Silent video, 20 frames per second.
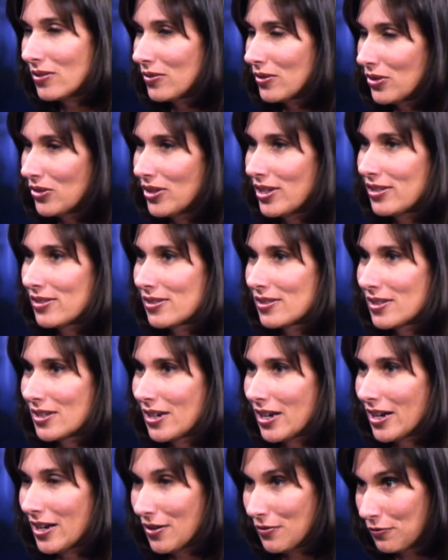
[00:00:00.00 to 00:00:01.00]
of the things that
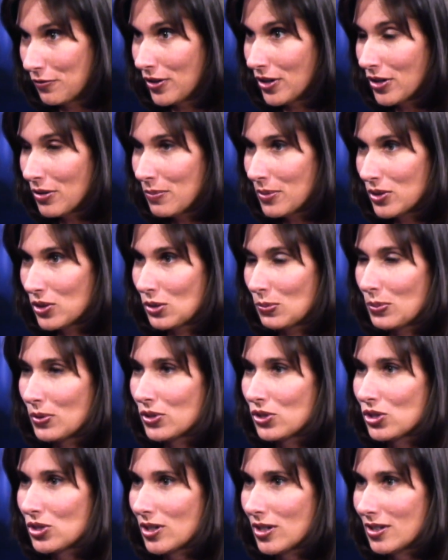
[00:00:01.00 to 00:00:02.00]
I have very much
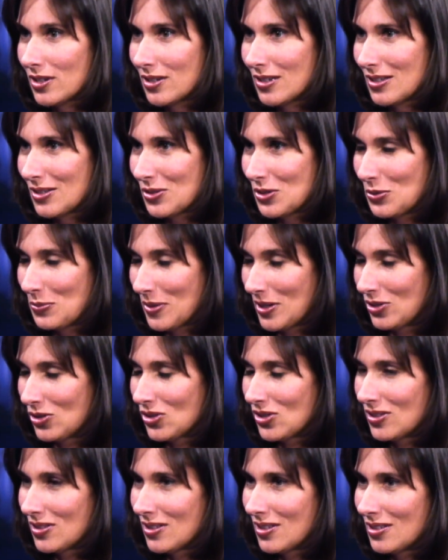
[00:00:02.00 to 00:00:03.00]
appreciated, as you
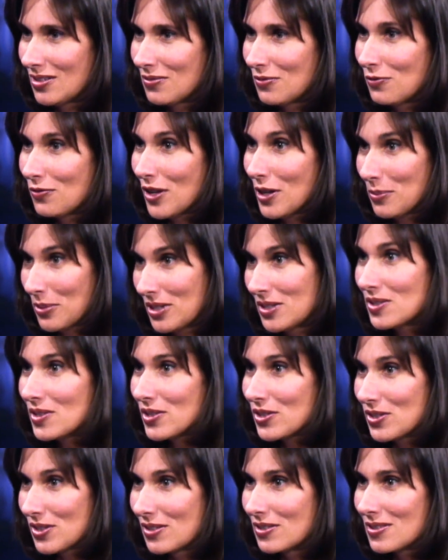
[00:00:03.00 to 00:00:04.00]
mentioned, that family
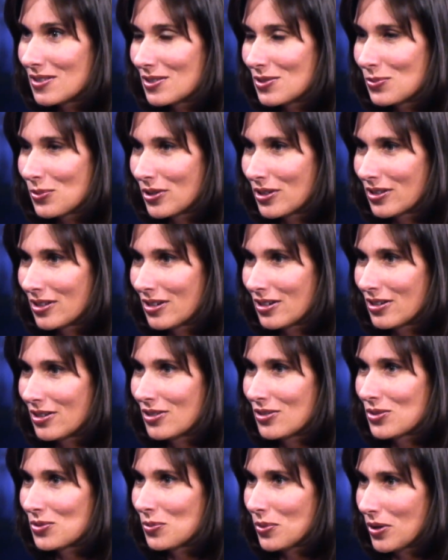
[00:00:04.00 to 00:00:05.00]
assistance is one of the
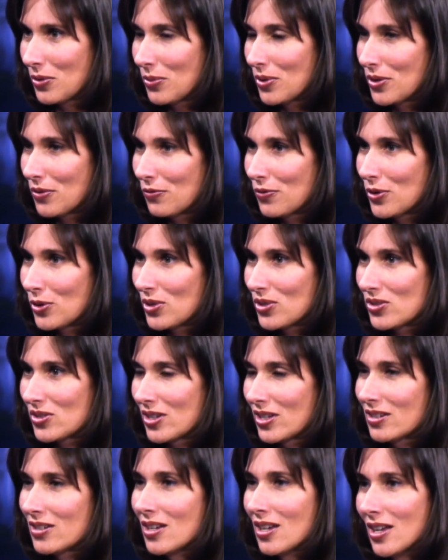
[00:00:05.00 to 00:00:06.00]
areas where I want to focus
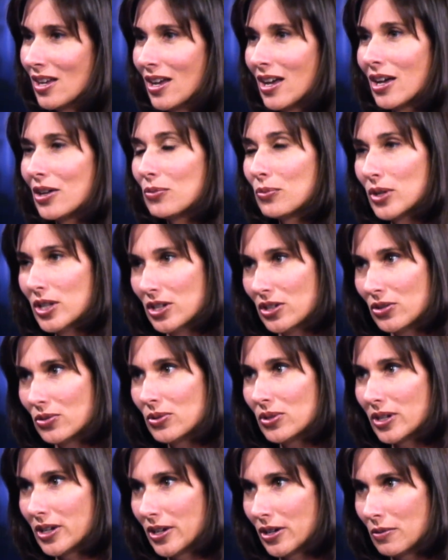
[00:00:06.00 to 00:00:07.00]
on. And we know
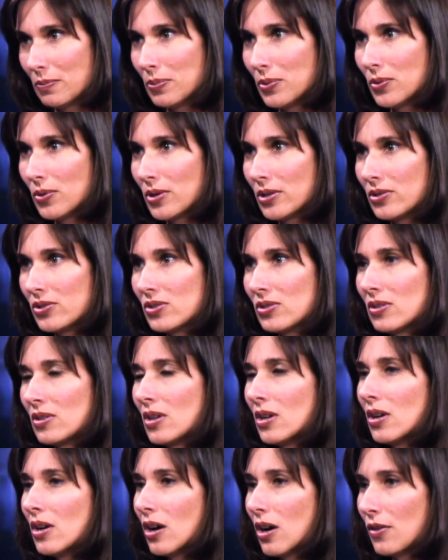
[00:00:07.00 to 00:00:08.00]
that airports
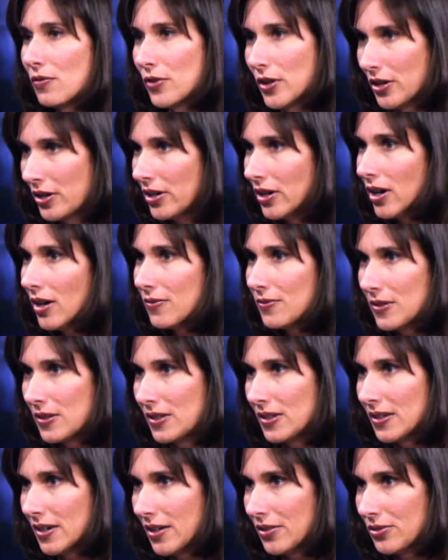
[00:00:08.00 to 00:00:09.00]
are very often the
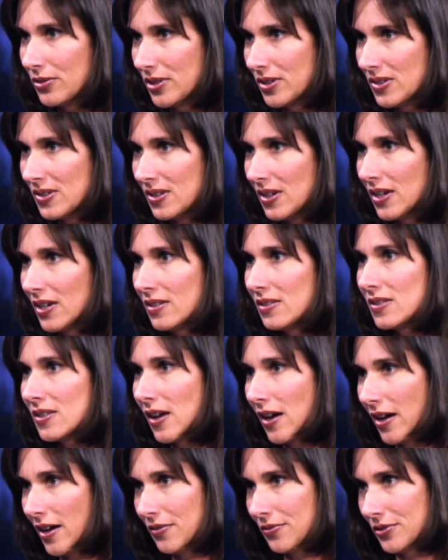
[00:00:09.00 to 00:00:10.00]
gathering sites
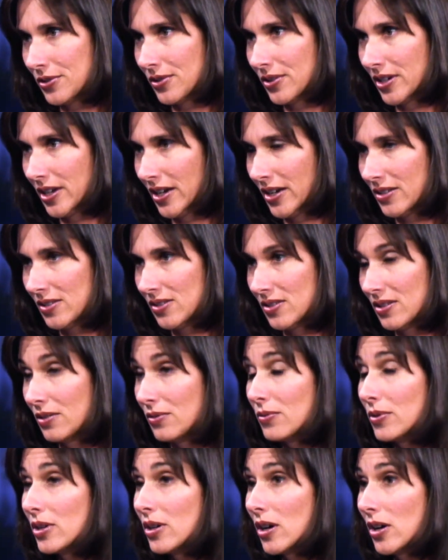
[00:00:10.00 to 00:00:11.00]
after an accident,
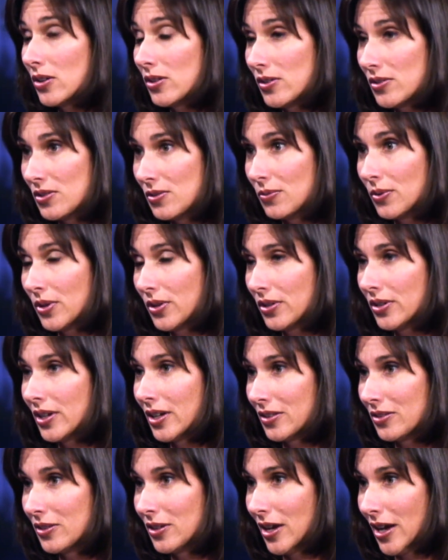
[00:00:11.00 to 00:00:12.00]
regardless of whether or
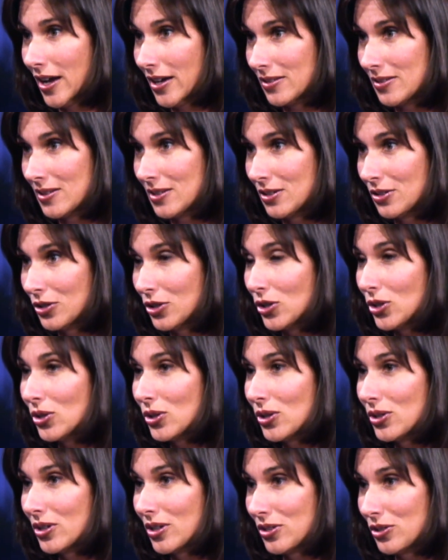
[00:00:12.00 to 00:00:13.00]
not the accident
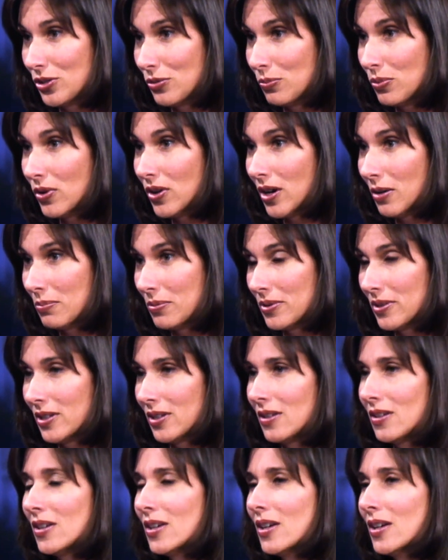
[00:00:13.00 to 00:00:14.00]
occurred on your
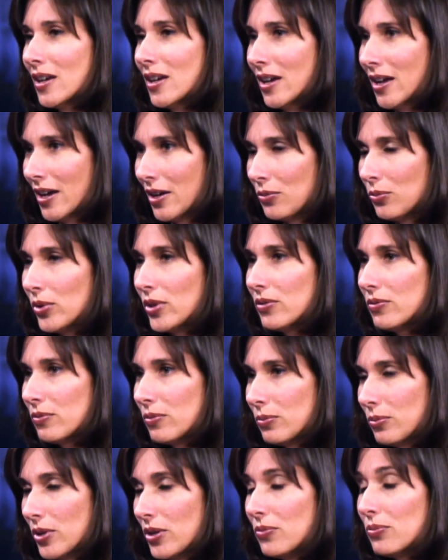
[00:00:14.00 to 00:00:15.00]
property. And we
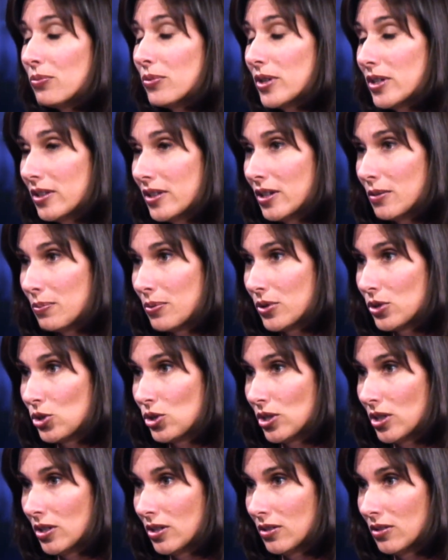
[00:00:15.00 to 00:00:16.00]
really
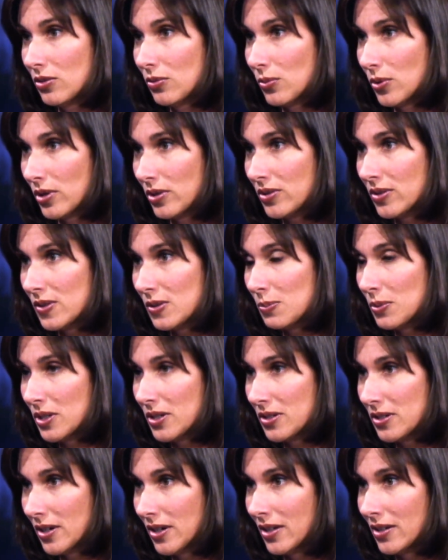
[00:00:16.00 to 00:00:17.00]
appreciate the work that's been
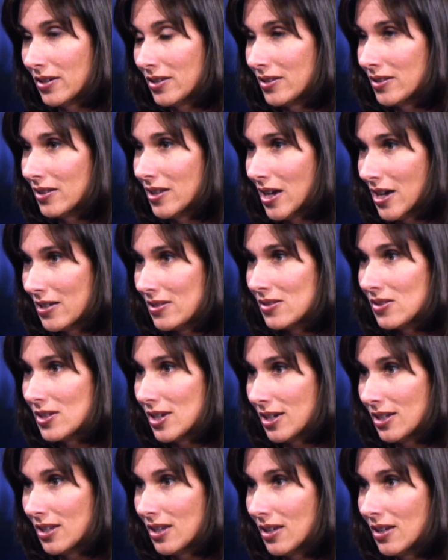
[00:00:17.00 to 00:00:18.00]
done in the last
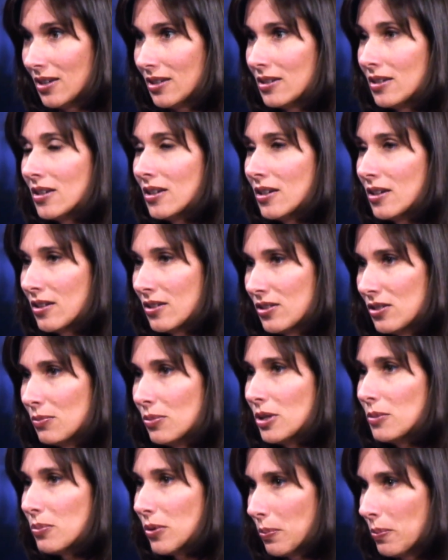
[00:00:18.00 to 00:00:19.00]
decade to
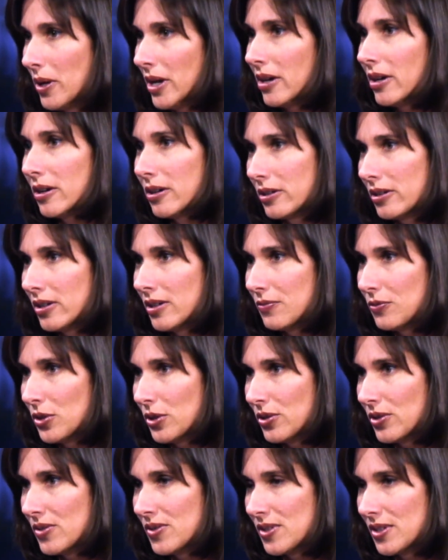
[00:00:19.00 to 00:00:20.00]
be prepared if
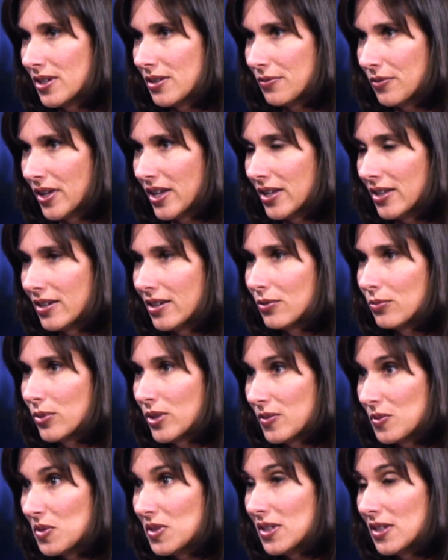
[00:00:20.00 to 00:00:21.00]
there is an event. And
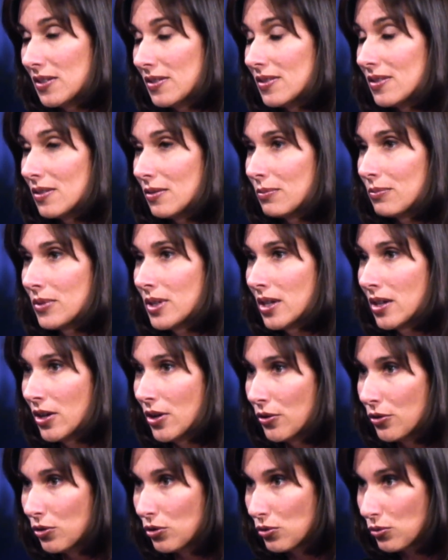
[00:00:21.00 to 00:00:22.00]
we've seen some
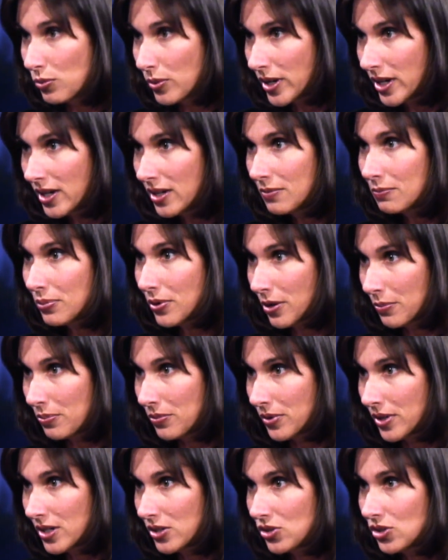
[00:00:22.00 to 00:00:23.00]
great
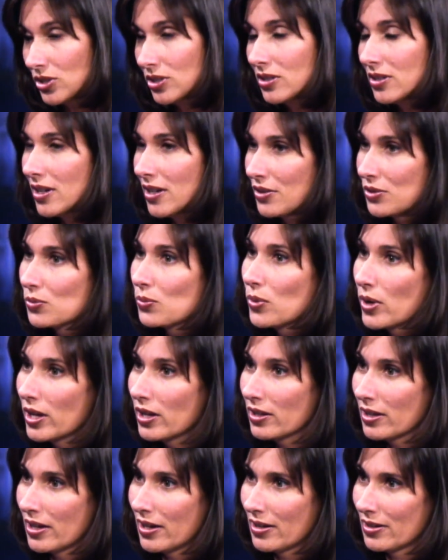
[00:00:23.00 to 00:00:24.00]
preparation as
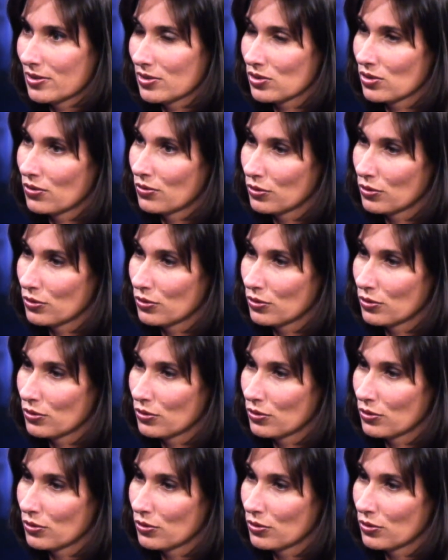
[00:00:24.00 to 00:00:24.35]
well as